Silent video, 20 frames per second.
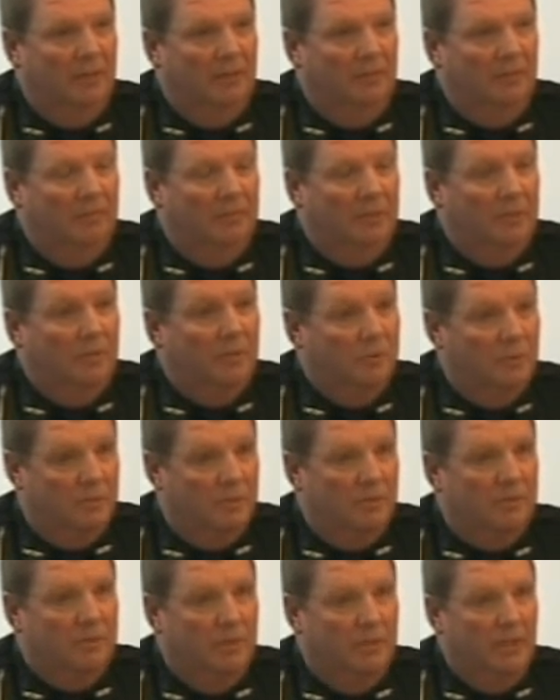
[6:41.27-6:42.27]
but of course
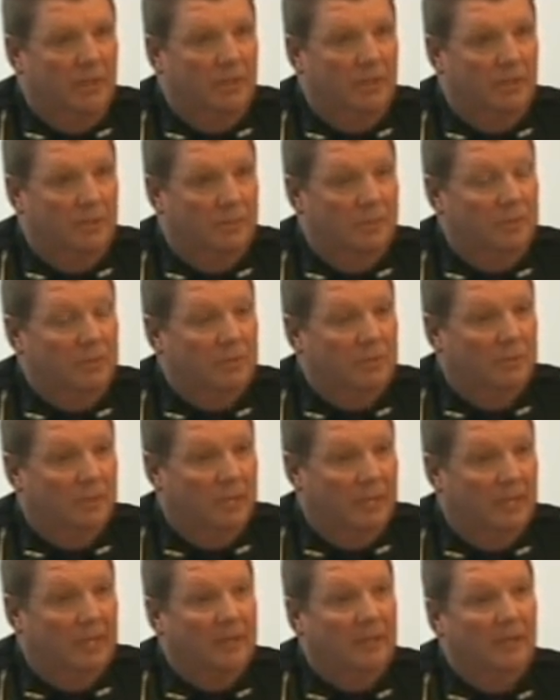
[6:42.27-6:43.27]
the city needs mutual
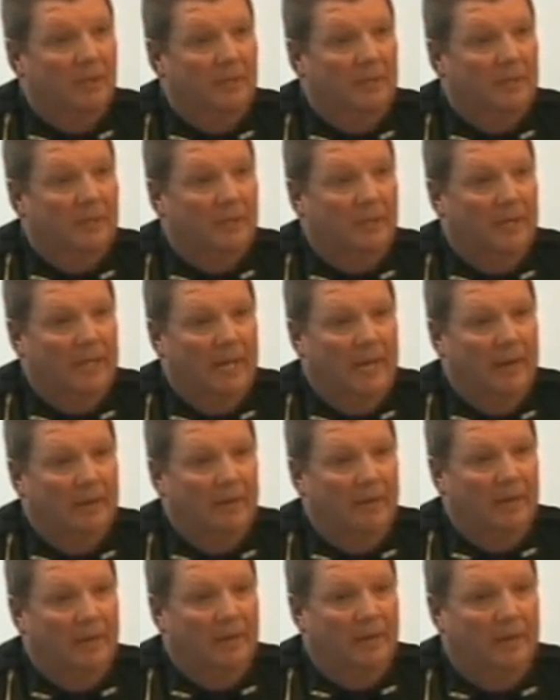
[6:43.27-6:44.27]
aid to come into the county.